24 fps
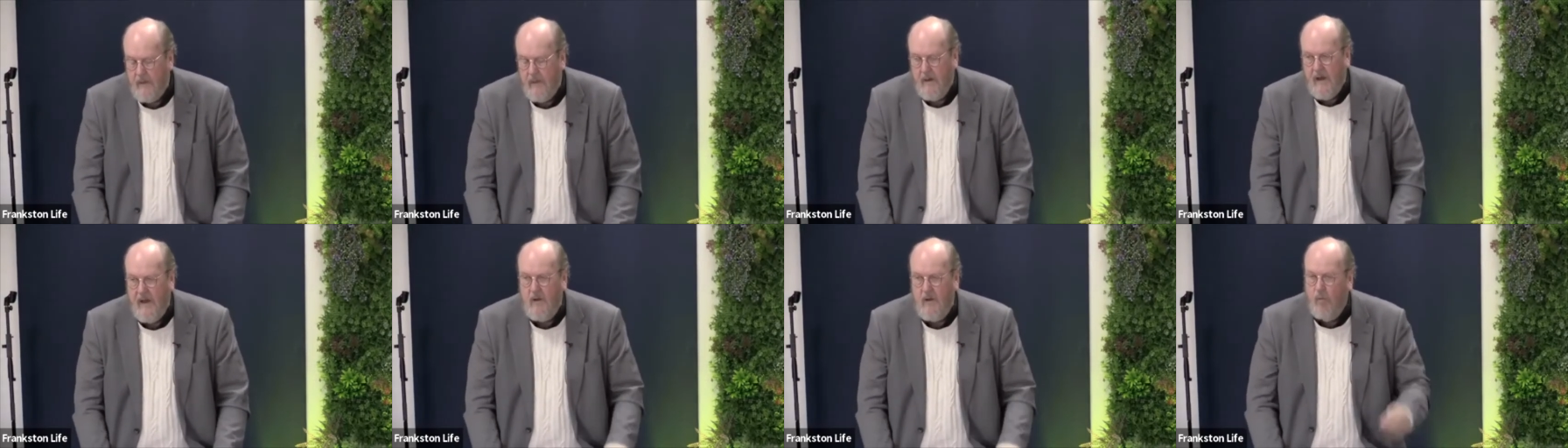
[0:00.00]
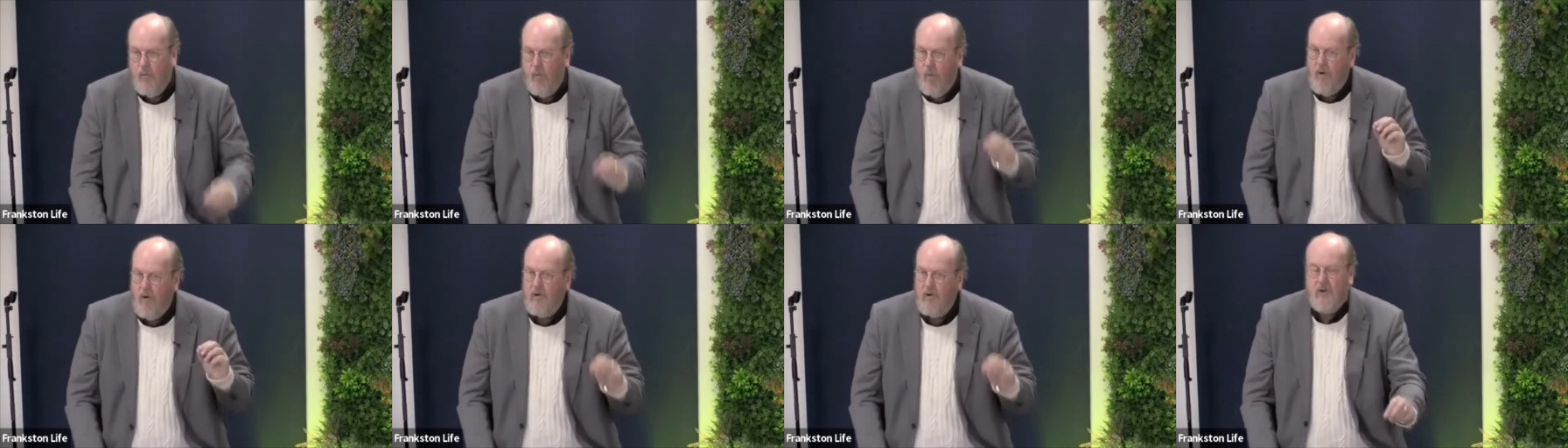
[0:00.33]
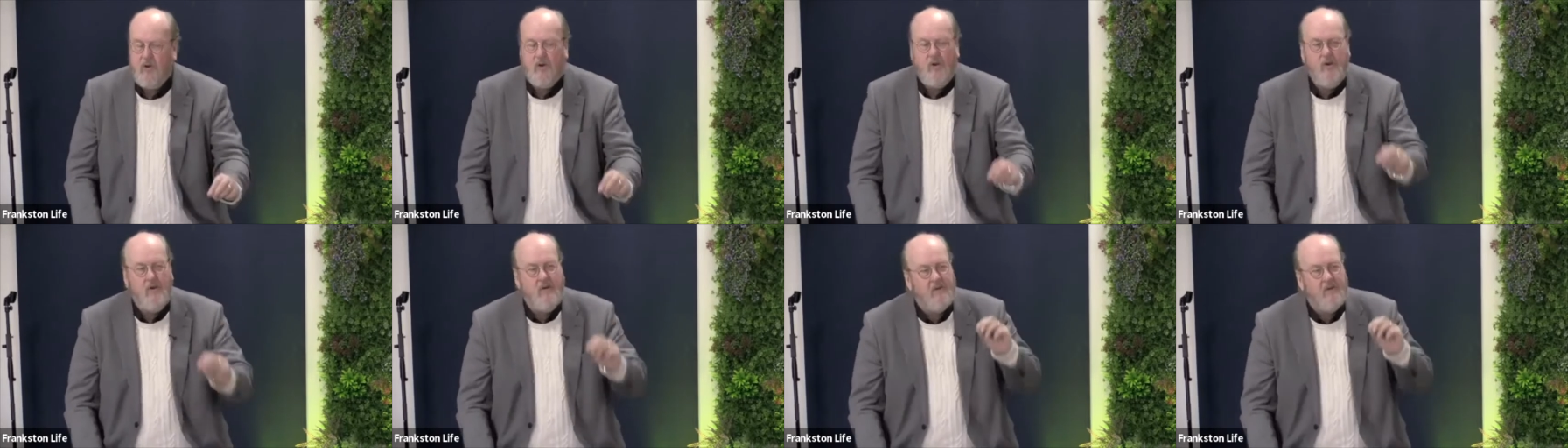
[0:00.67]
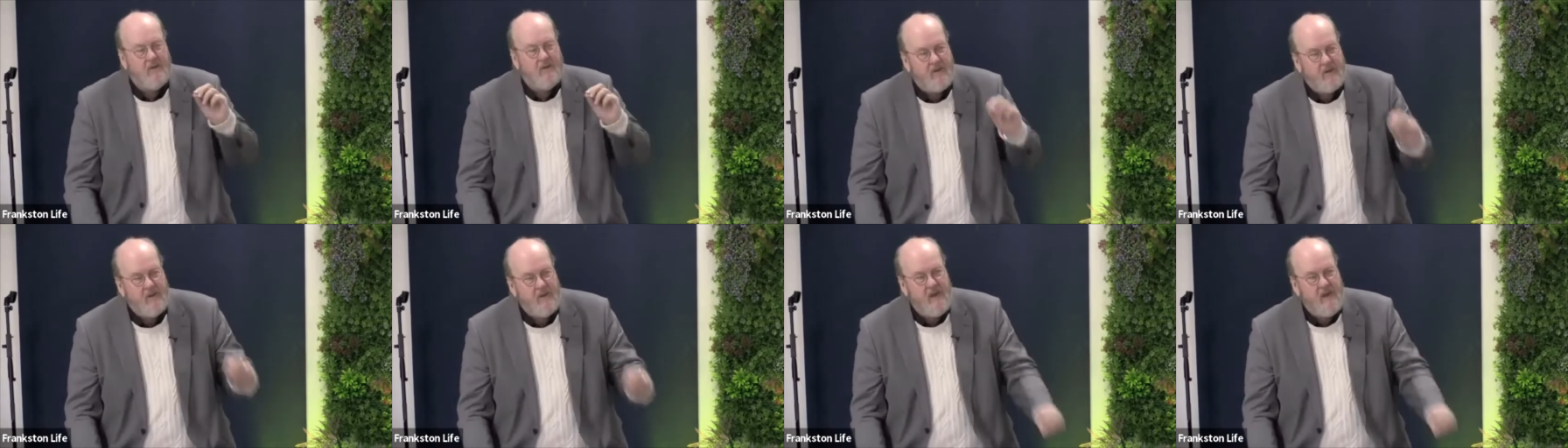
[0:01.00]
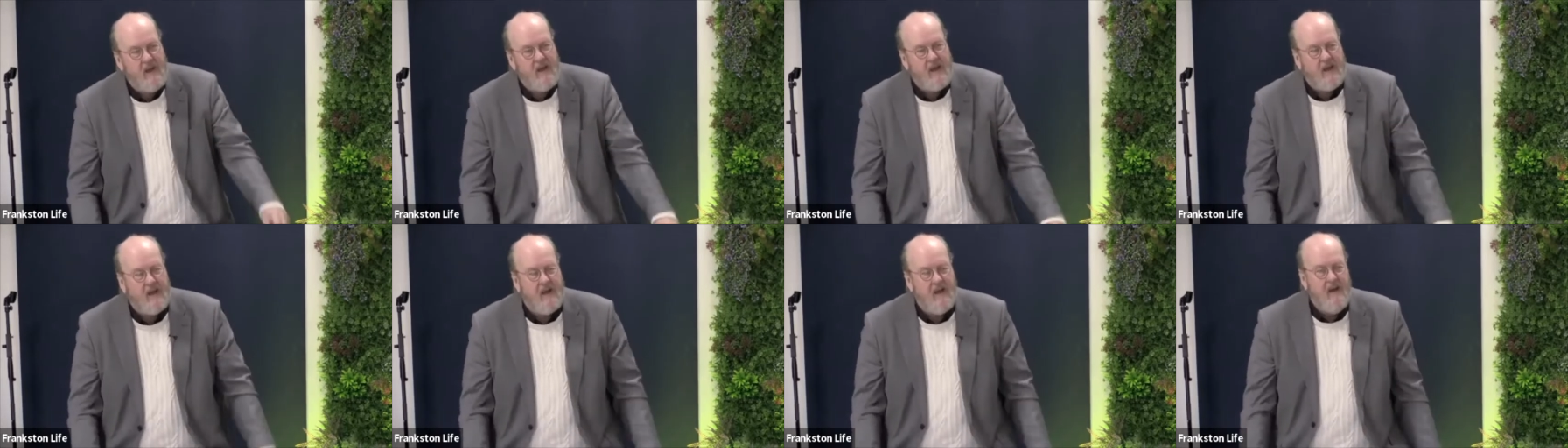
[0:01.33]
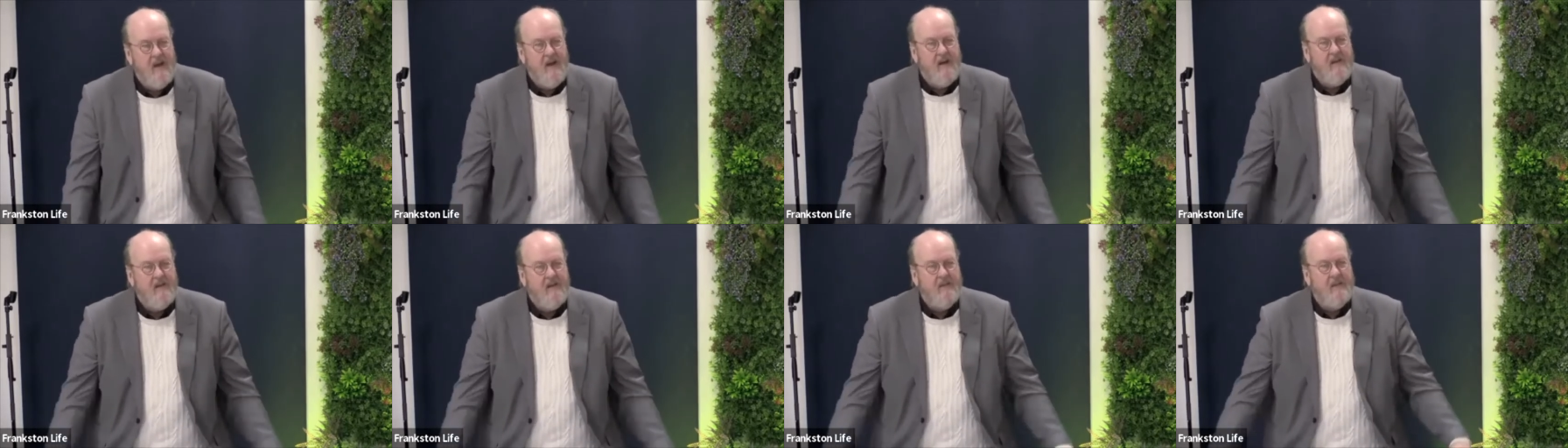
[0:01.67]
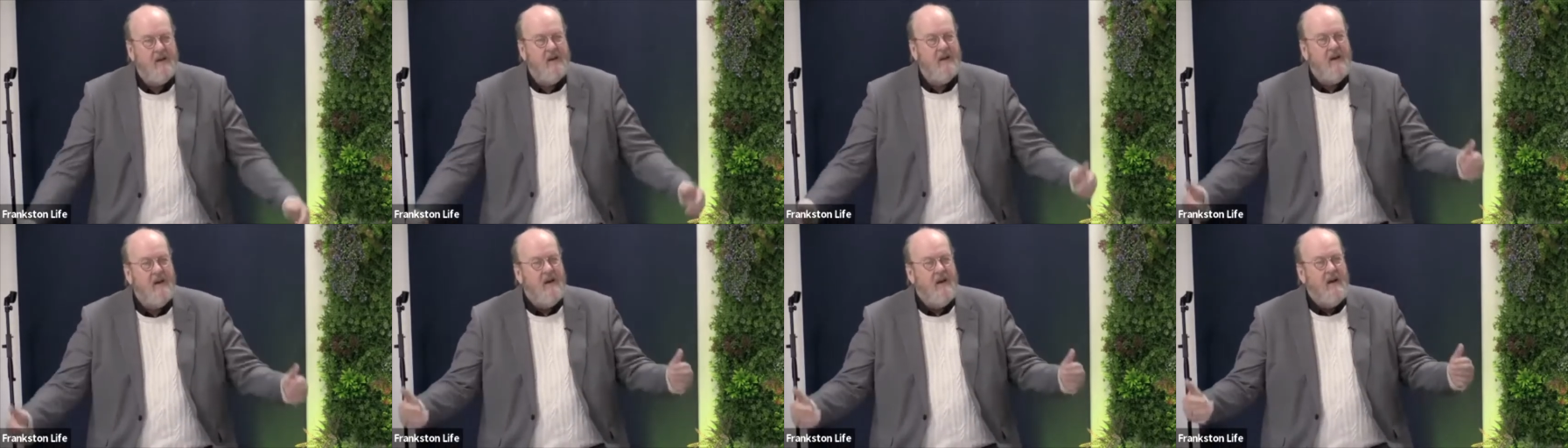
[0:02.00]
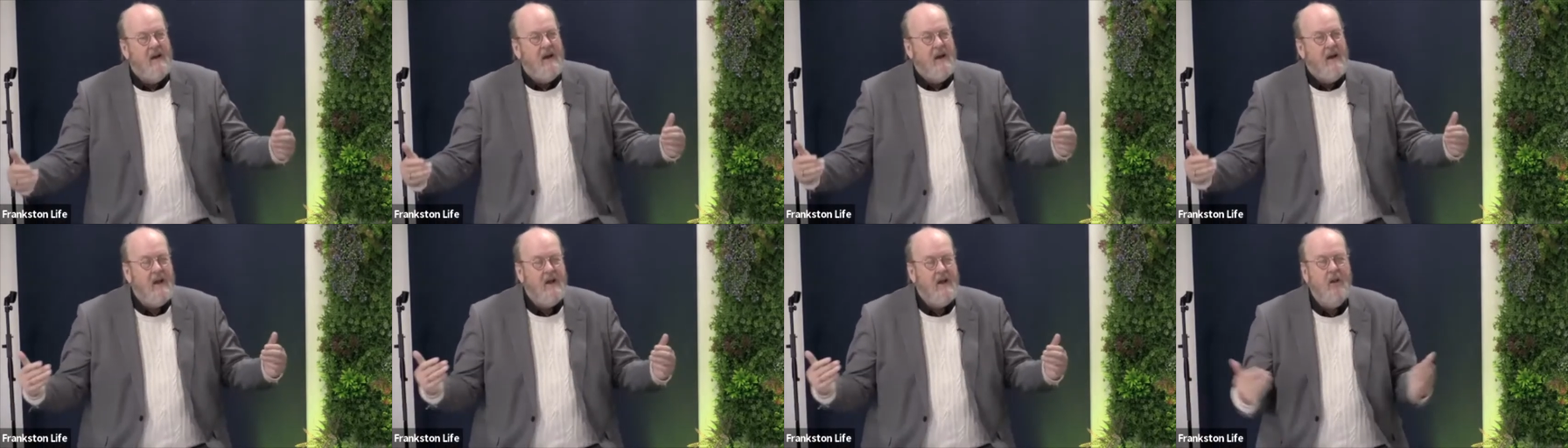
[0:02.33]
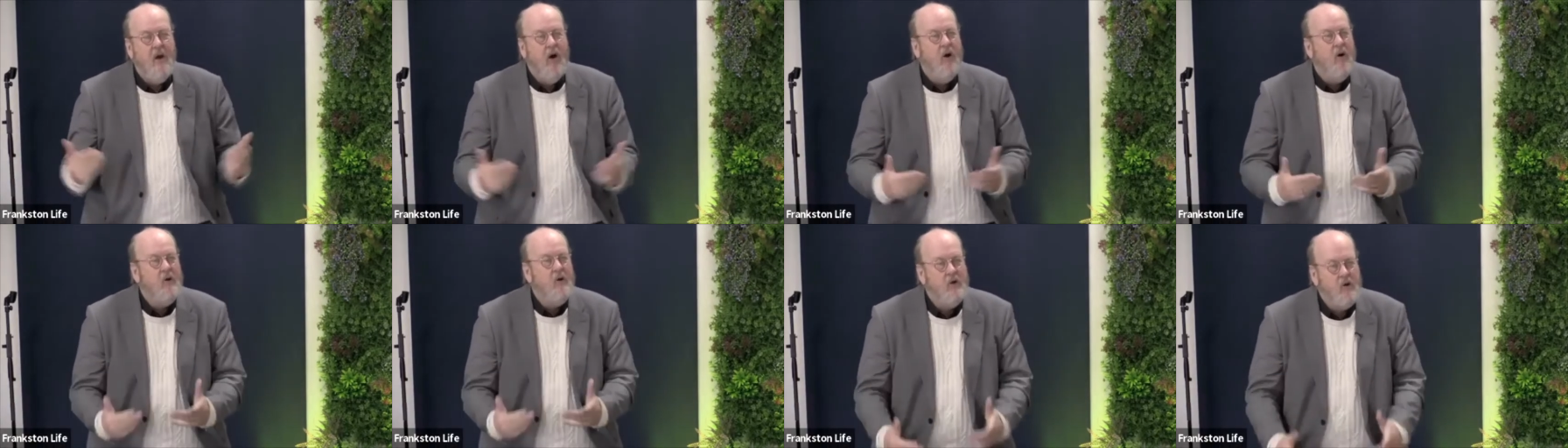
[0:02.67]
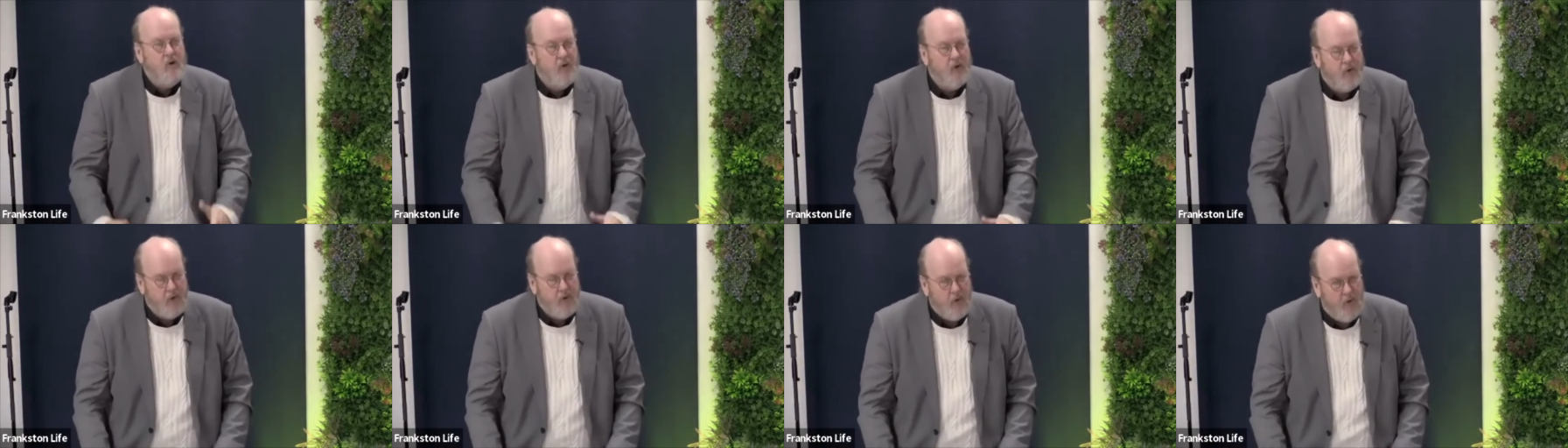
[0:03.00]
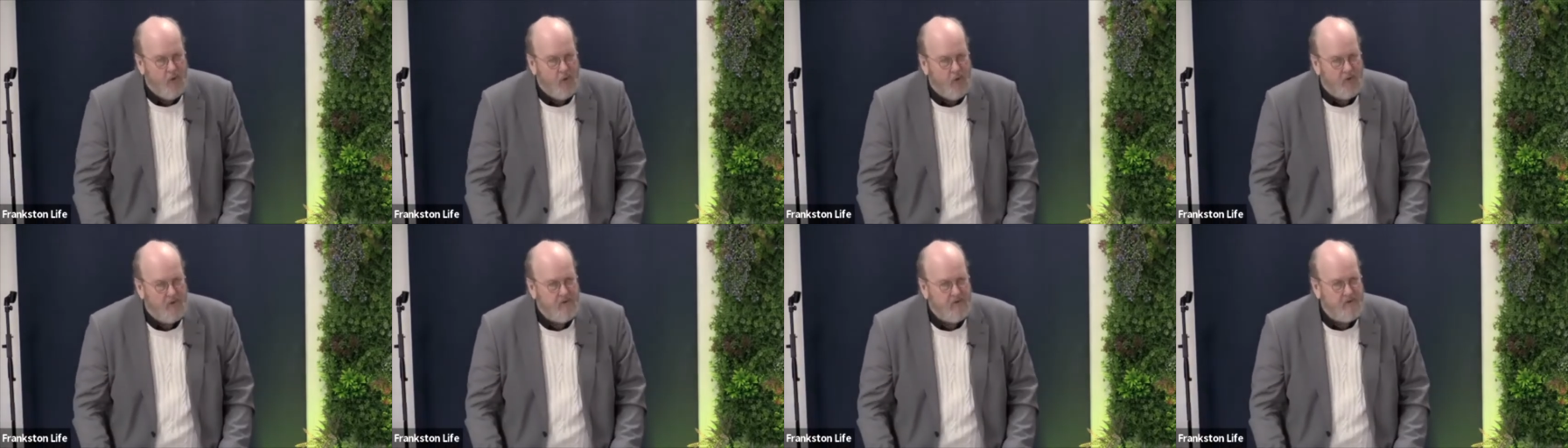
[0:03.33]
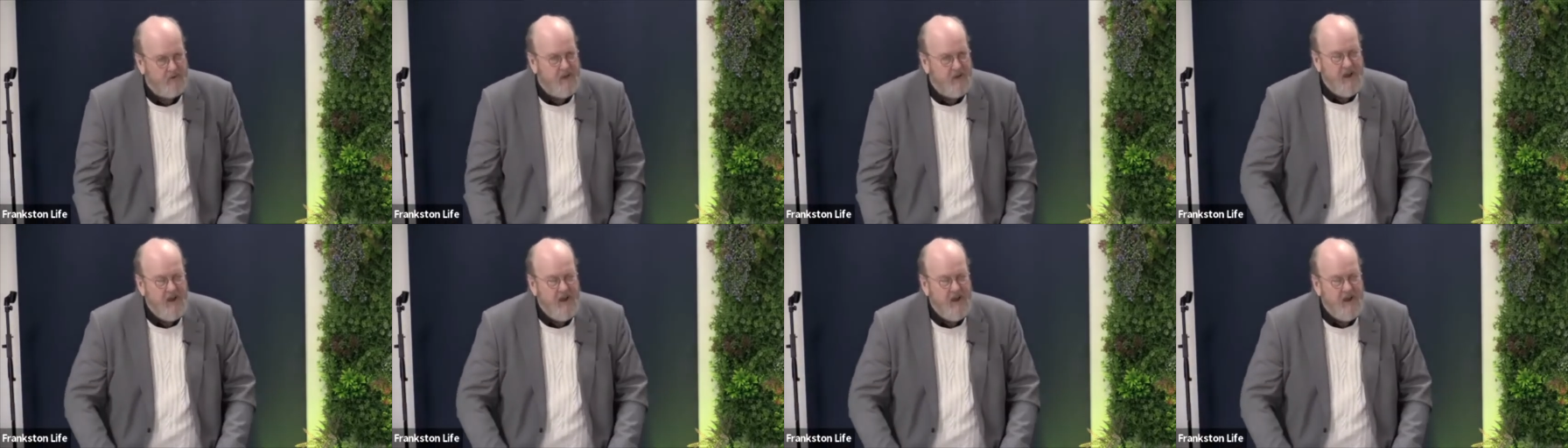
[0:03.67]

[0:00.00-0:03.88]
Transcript: He wants you to think that he knows your thoughts.